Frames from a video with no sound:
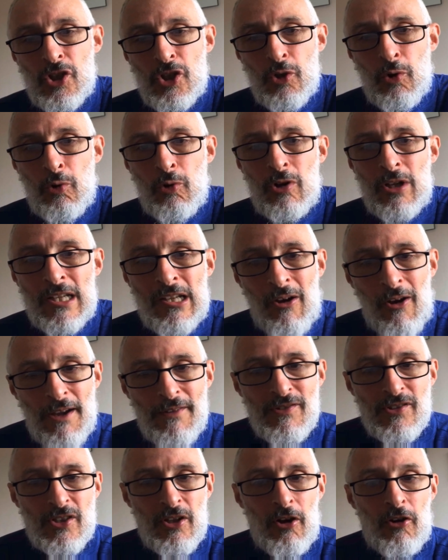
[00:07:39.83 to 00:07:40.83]
your
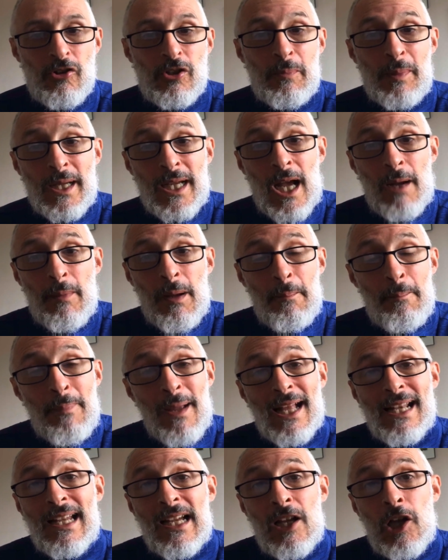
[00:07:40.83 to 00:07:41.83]
lifestyle to become a
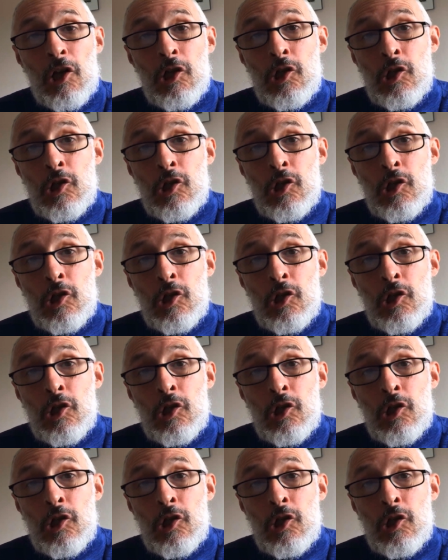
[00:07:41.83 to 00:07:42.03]
better